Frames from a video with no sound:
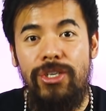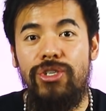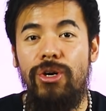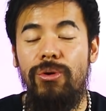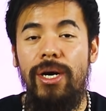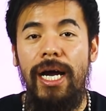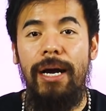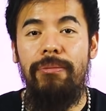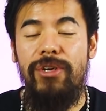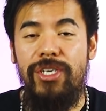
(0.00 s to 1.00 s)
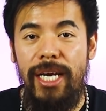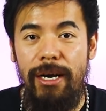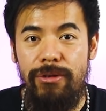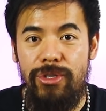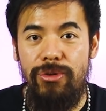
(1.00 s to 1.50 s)
So I'm reaching
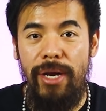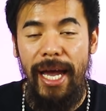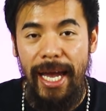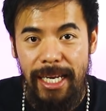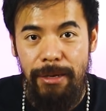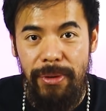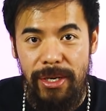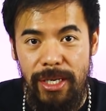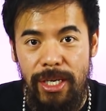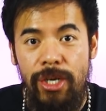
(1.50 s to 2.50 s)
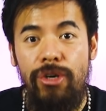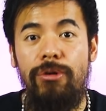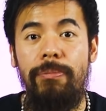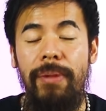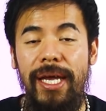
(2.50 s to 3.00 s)
out to anybody who
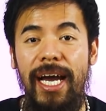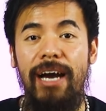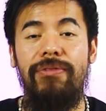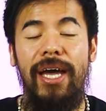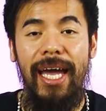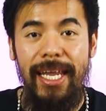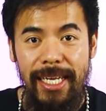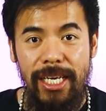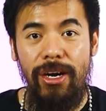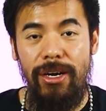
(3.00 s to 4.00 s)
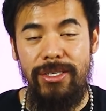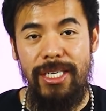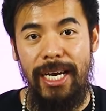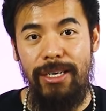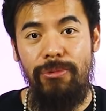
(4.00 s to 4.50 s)
may have any
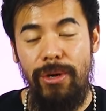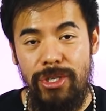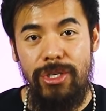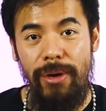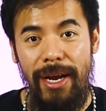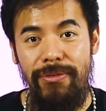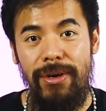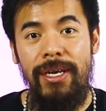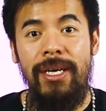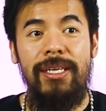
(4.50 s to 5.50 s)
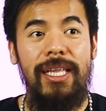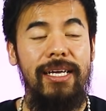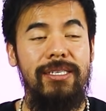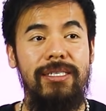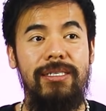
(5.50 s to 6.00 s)
contact whatsoever.
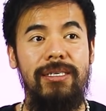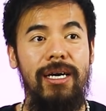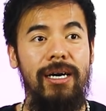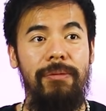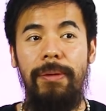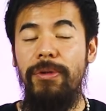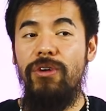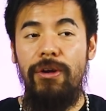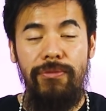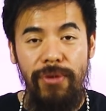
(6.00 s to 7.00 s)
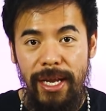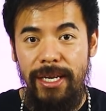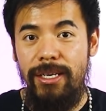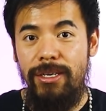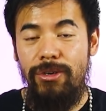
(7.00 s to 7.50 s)
That's uh, maybe you got a
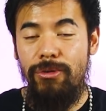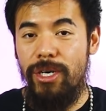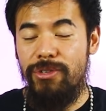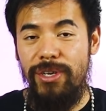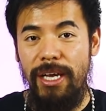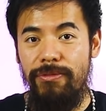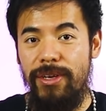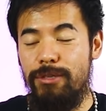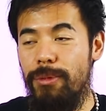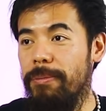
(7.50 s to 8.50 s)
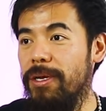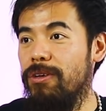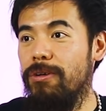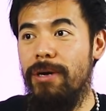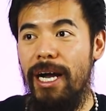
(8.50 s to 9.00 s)
friend who works for Netflix. Maybe
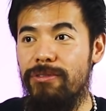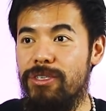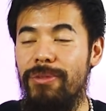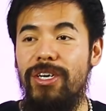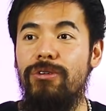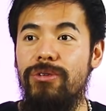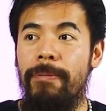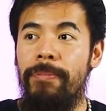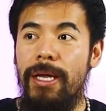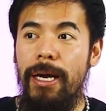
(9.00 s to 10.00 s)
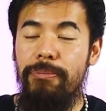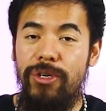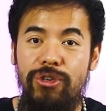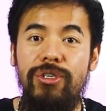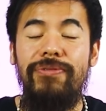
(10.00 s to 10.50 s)
you have somebody who's uh,
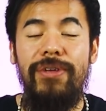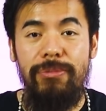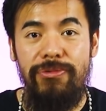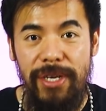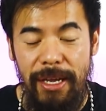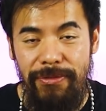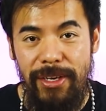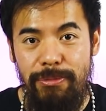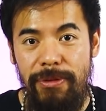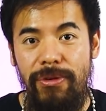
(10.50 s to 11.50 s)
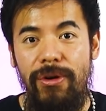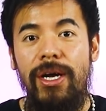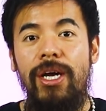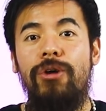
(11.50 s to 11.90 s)
produced films for Netflix before.